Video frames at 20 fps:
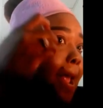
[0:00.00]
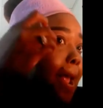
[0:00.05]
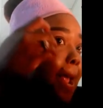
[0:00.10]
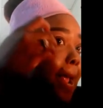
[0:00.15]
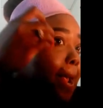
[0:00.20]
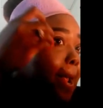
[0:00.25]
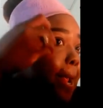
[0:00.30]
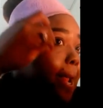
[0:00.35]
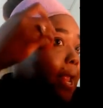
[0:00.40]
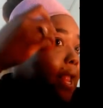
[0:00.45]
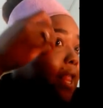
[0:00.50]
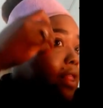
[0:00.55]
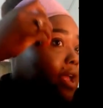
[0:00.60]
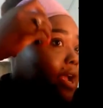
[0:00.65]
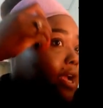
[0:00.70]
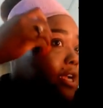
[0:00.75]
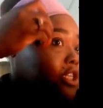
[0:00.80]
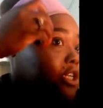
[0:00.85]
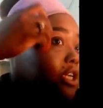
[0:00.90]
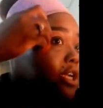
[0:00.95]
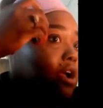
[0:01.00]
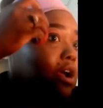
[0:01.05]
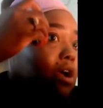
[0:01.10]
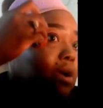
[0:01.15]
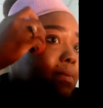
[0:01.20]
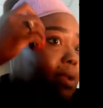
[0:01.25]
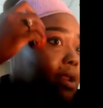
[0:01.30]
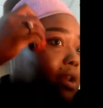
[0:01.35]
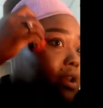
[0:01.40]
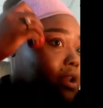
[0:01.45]
And that should
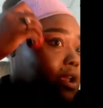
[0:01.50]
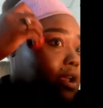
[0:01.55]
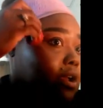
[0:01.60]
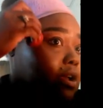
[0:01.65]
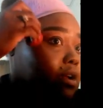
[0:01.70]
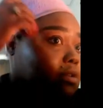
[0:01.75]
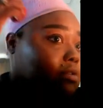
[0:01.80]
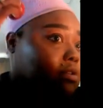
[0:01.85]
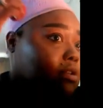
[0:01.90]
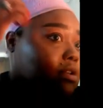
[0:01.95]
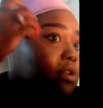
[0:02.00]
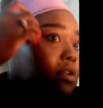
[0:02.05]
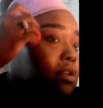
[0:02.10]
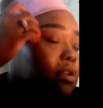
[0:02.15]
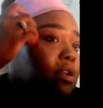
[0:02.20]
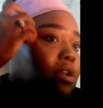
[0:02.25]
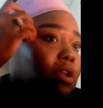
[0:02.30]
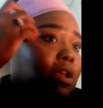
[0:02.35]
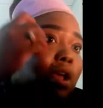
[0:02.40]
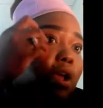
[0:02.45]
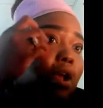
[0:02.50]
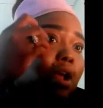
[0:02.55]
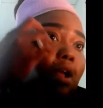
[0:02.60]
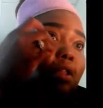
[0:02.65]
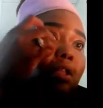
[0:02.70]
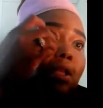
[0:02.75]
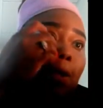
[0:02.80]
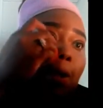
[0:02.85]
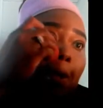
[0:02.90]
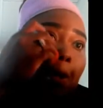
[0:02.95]
calm it down a
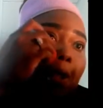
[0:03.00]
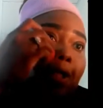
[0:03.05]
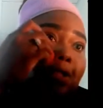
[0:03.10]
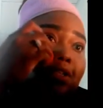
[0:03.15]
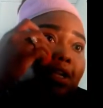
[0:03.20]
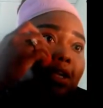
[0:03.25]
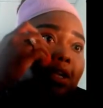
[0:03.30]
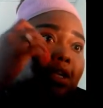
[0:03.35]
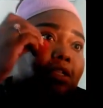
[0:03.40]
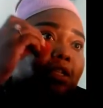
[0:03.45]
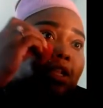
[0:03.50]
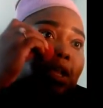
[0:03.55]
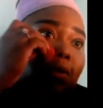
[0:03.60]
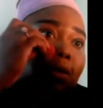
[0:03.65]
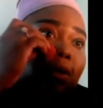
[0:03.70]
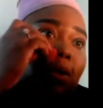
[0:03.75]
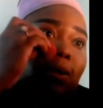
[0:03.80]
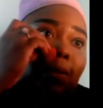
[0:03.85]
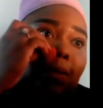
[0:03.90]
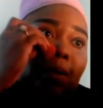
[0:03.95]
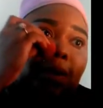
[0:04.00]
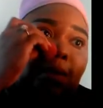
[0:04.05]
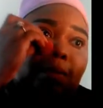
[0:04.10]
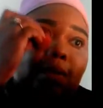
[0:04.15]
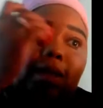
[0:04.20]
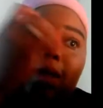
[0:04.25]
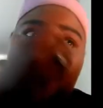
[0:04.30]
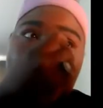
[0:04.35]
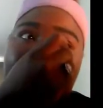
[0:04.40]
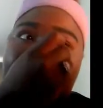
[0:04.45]
little because like I said, we don't want to be